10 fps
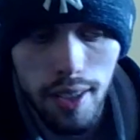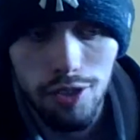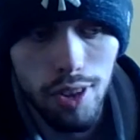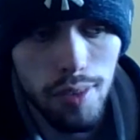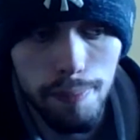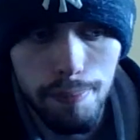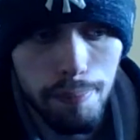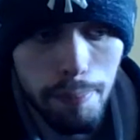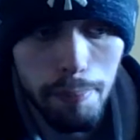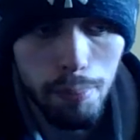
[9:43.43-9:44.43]
just
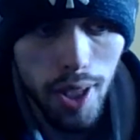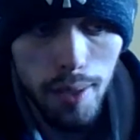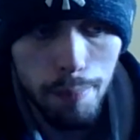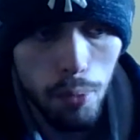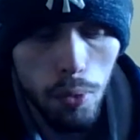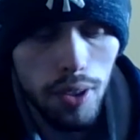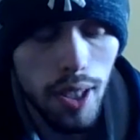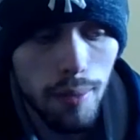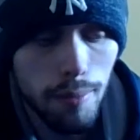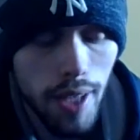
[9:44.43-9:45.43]
played it
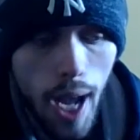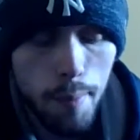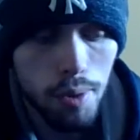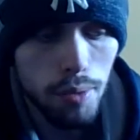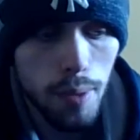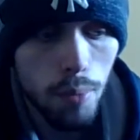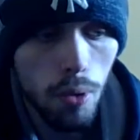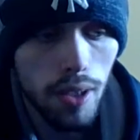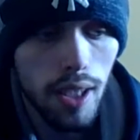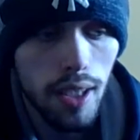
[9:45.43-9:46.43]
poorly, absolutely
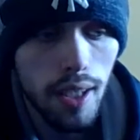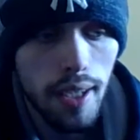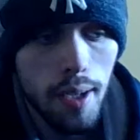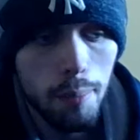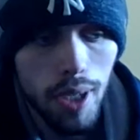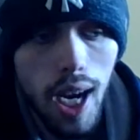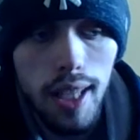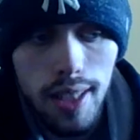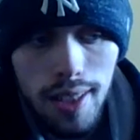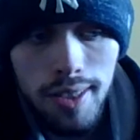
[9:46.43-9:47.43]
poorly. But I
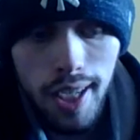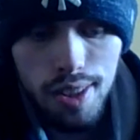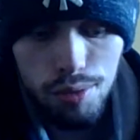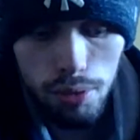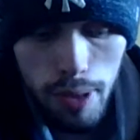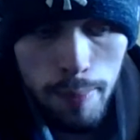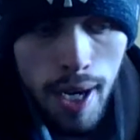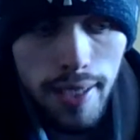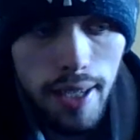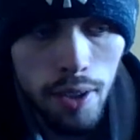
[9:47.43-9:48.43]
think the Texans will
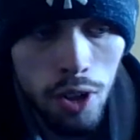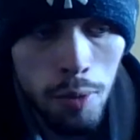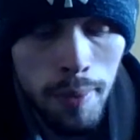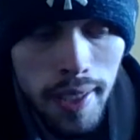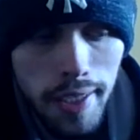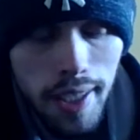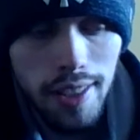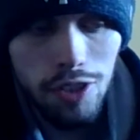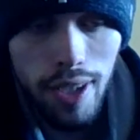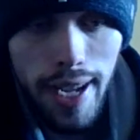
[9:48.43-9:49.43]
rebound at home.
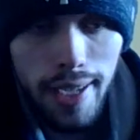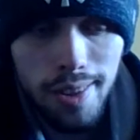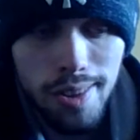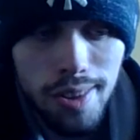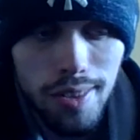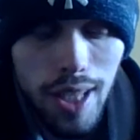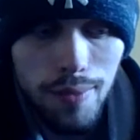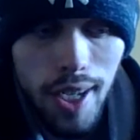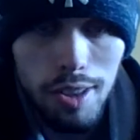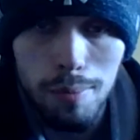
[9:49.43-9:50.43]
The Jags, they've
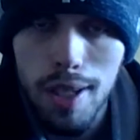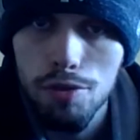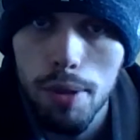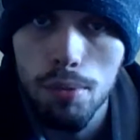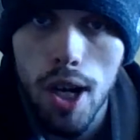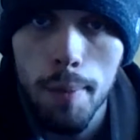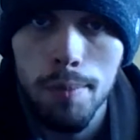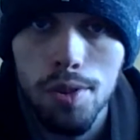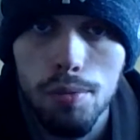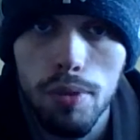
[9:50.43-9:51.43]
got some injury
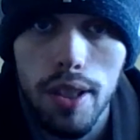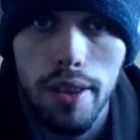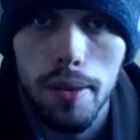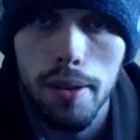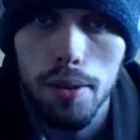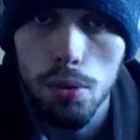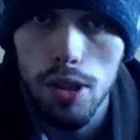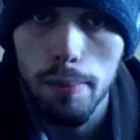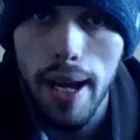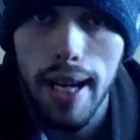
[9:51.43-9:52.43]
problems with their
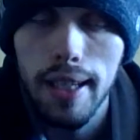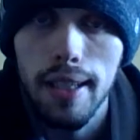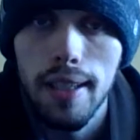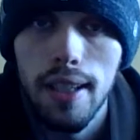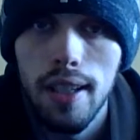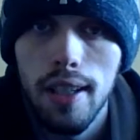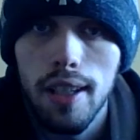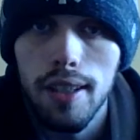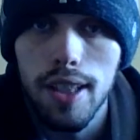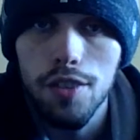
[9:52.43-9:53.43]
quarterback,
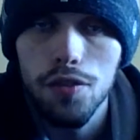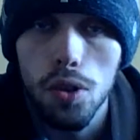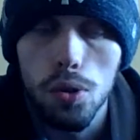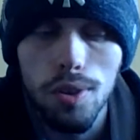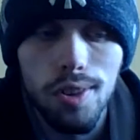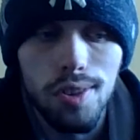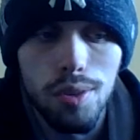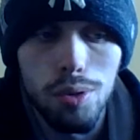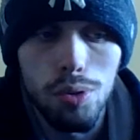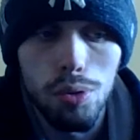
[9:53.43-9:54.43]
Nick Foles,
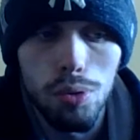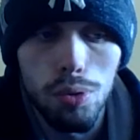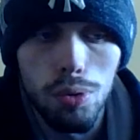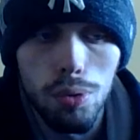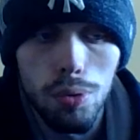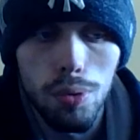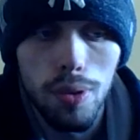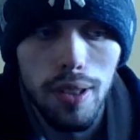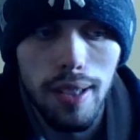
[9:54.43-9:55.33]
who